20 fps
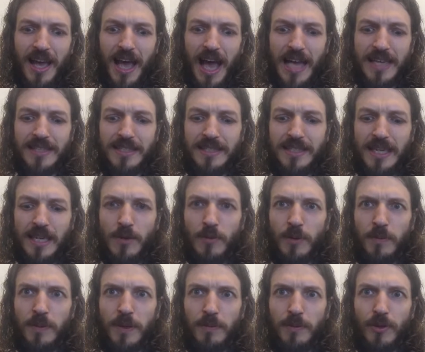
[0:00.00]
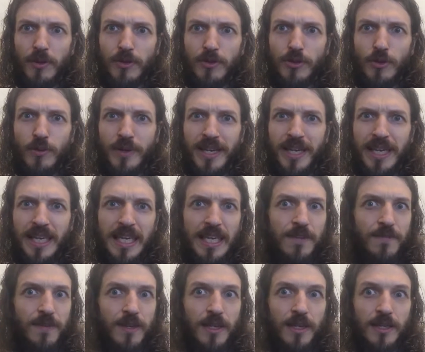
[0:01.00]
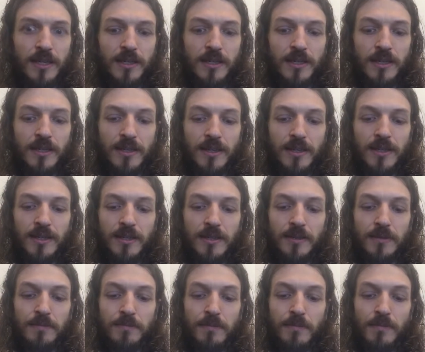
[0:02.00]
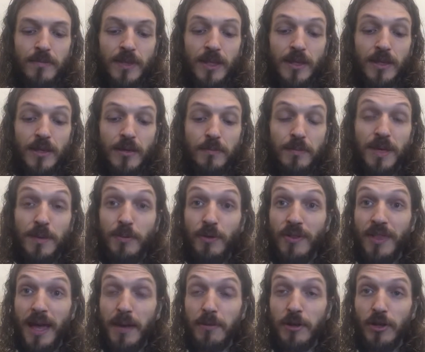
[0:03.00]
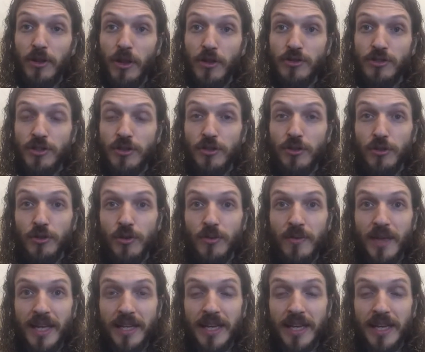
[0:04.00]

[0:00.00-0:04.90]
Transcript: I see what people are doing, even people that I'm close to and